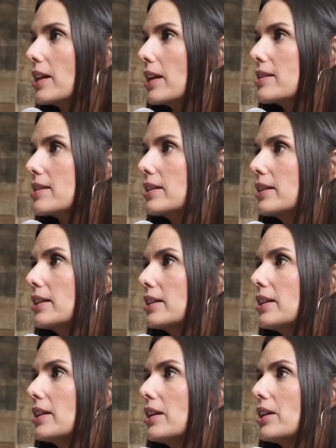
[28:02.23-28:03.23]
this?
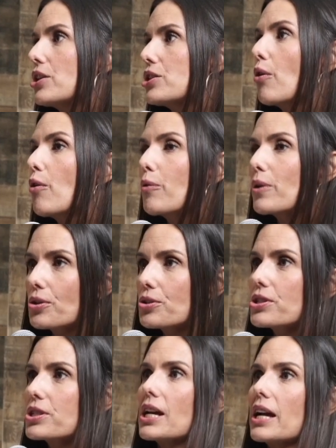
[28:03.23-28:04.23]
So if we
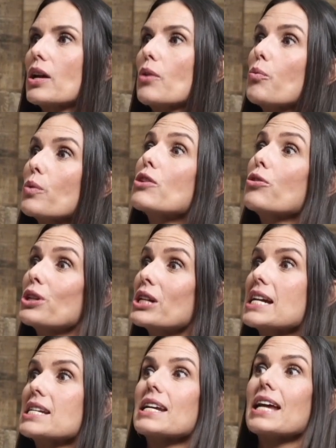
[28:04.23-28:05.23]
understand that we
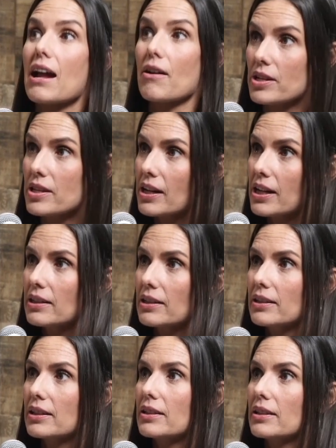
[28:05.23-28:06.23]
create everything,
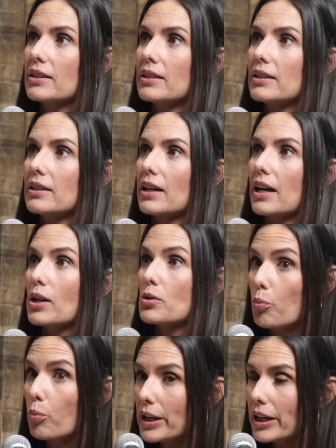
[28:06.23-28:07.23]

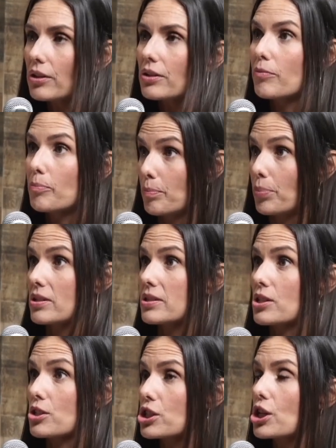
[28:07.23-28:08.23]
and we're the
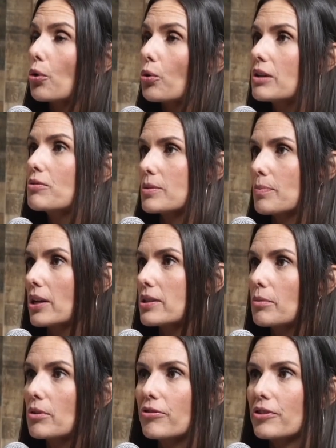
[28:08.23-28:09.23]
person solely
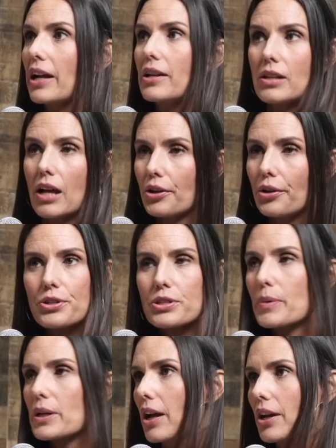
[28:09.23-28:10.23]
responsible for that, not our
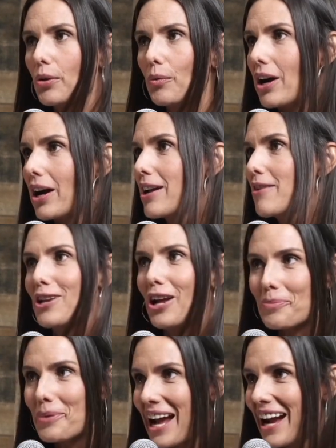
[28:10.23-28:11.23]
husband, not our wife, not
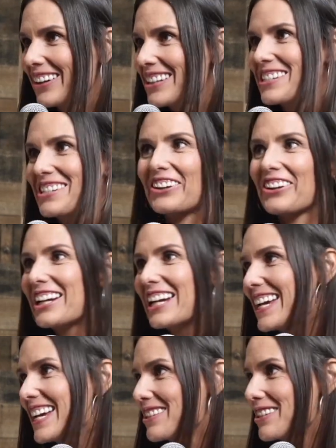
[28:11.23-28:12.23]
our parents, not our
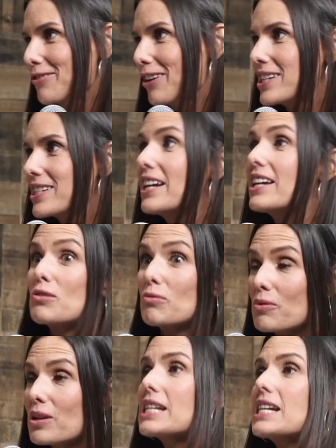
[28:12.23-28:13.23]
kids, right? It's
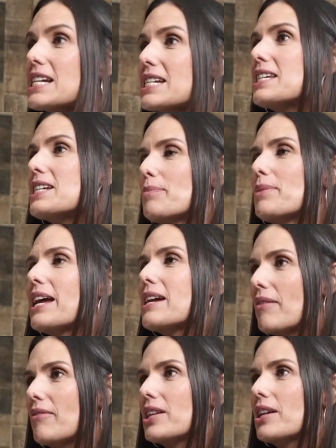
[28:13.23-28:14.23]
really easy to blame
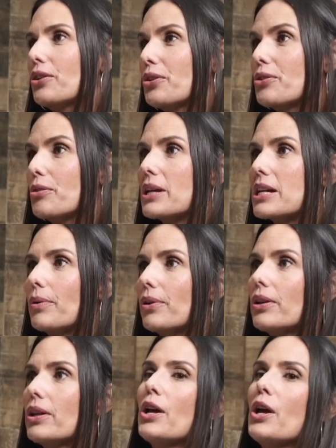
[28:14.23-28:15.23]
everything on other
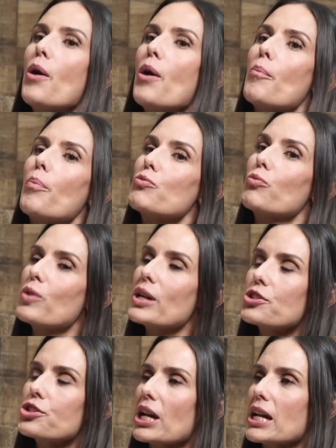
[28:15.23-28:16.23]
people. But
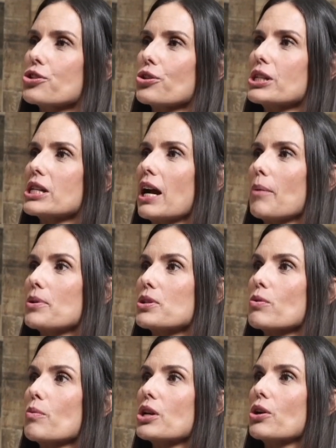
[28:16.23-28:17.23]
real change only
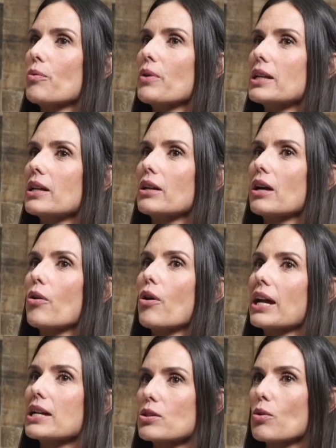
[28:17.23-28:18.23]
happens when we go in and go,
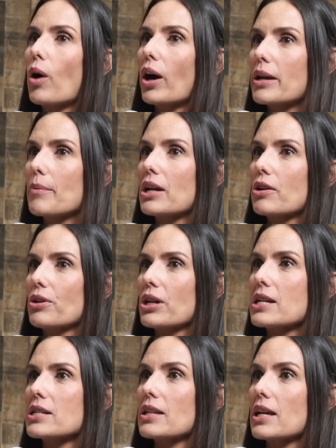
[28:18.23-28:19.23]
okay, so why am I
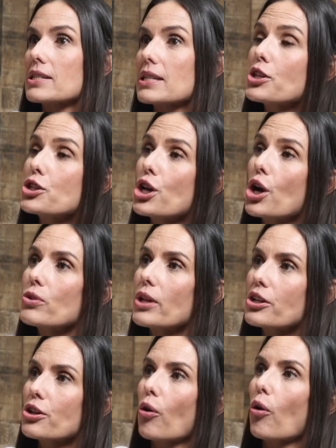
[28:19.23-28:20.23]
creating this? And know
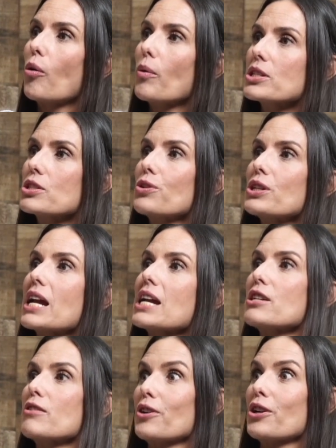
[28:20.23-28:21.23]
that you're always
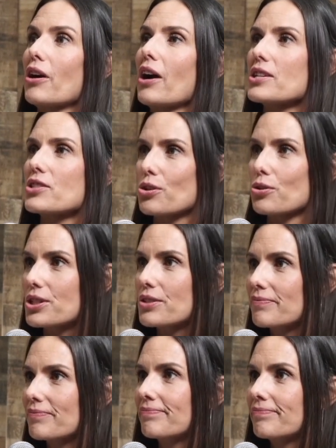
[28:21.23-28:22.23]
creating for your highest good.
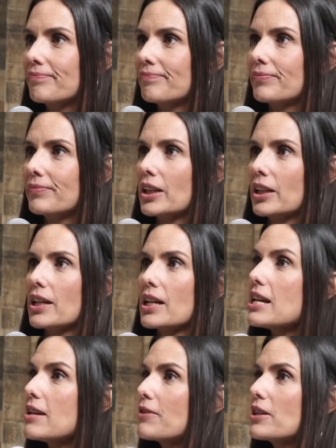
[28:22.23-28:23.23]

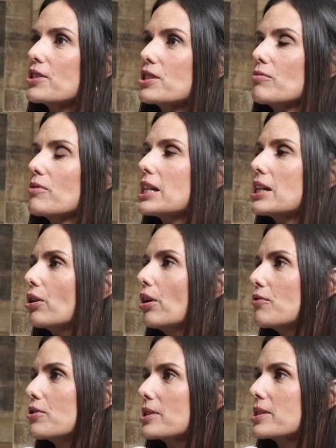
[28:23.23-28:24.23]
Even if it's a really
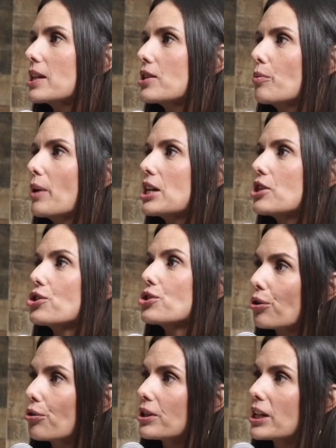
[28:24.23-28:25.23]
uncomfortable situation,
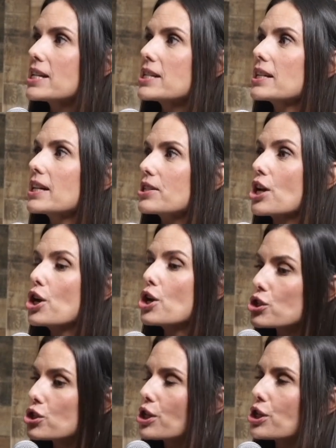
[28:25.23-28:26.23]
you're creating it
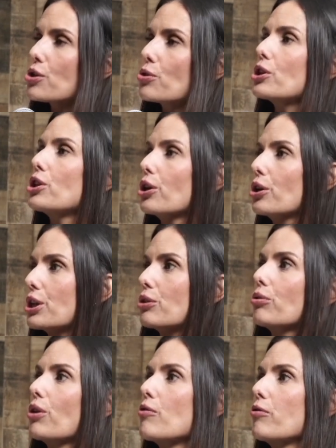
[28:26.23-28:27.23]
so that you can learn and
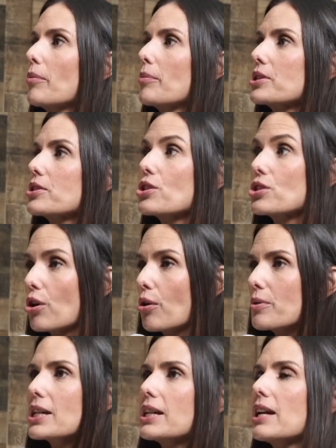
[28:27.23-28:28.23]
grow from it. There's
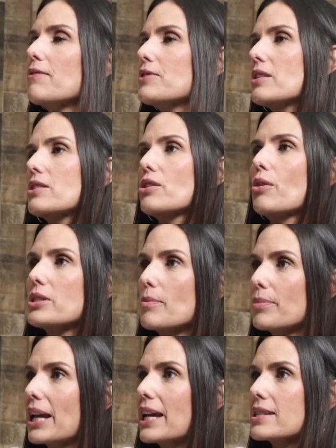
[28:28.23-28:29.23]
always a gift and there's always a
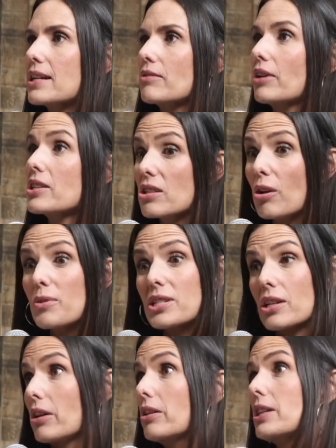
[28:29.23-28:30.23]
blessing, right? There's always a
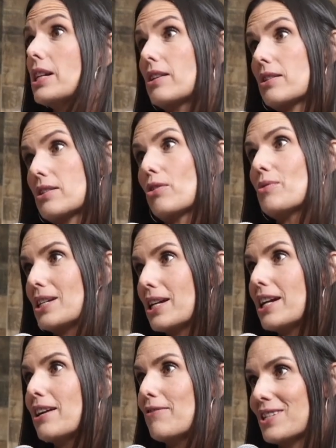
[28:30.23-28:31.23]
learning and there's always a
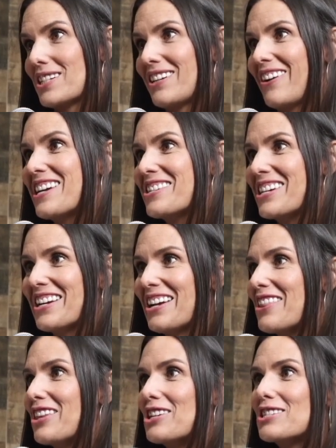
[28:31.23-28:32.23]
gift, right?
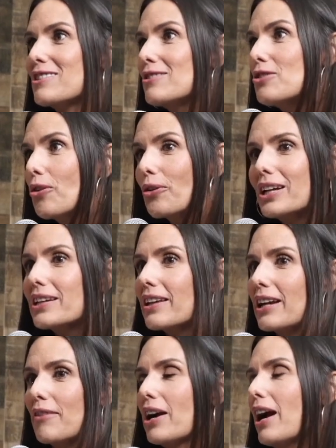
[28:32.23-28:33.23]
There's nothing that
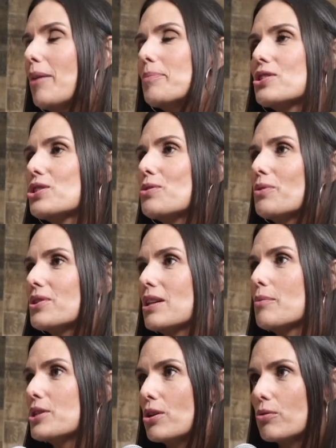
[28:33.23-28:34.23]
ever happens to us
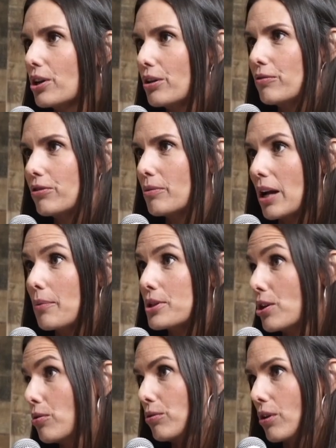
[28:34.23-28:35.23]
that we don't learn from, that we
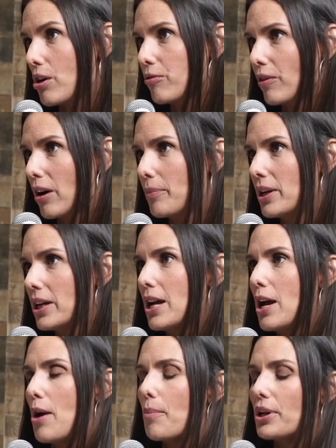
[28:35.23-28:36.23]
don't grow from.
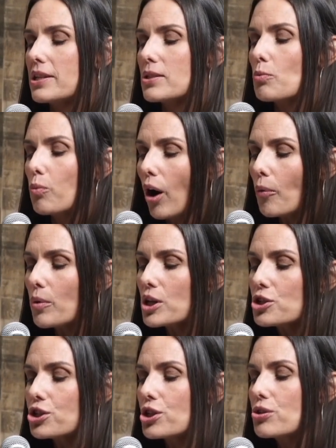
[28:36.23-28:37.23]
But it's what we
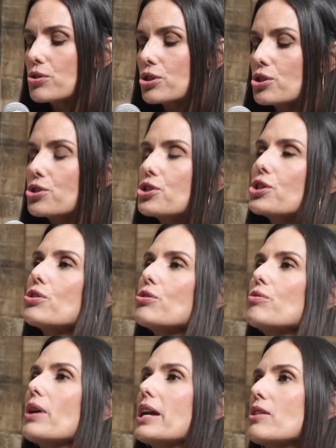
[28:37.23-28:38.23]
choose to
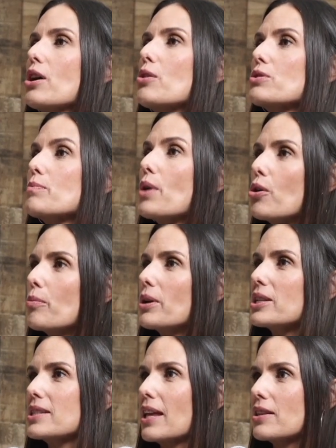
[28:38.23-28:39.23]
do in those
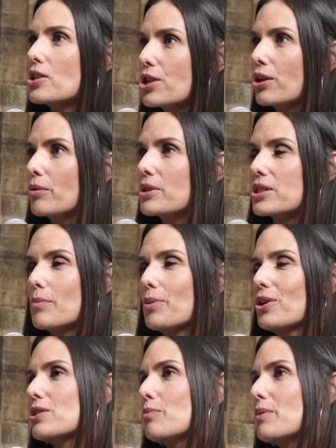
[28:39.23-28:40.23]
moments that determines the
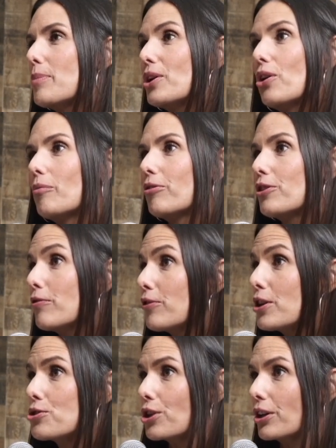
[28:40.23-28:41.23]
person we become for the
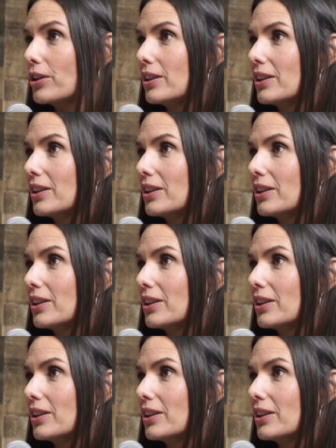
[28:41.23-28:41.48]
future.